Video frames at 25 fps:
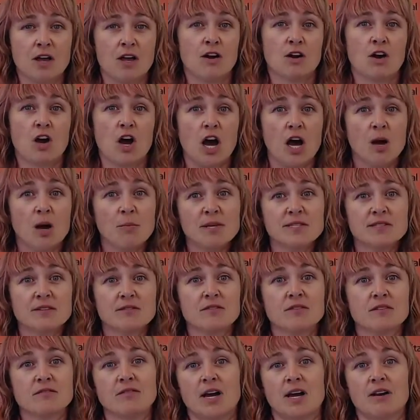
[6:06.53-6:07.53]
copies
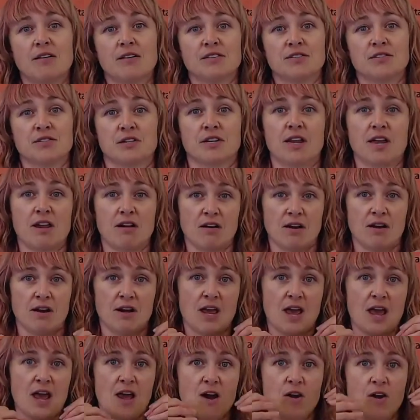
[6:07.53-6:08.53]
of the virus are carried
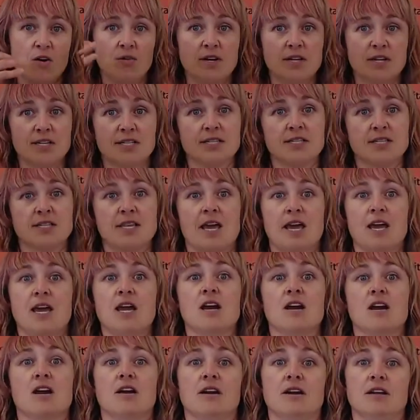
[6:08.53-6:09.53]
out into the
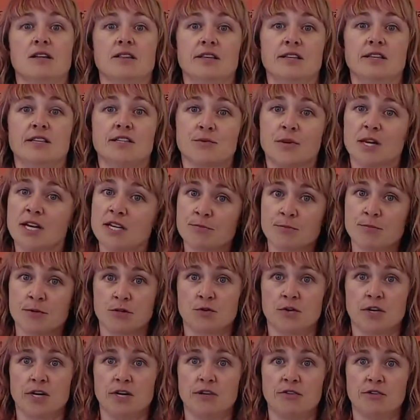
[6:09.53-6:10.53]
air in these
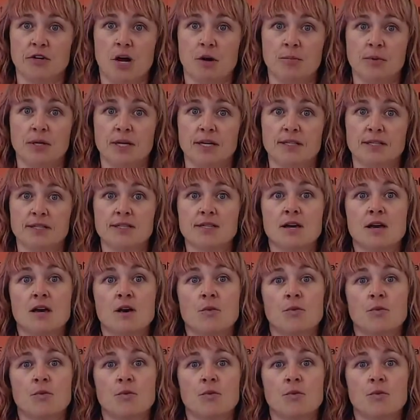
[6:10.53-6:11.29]
respiratory droplets,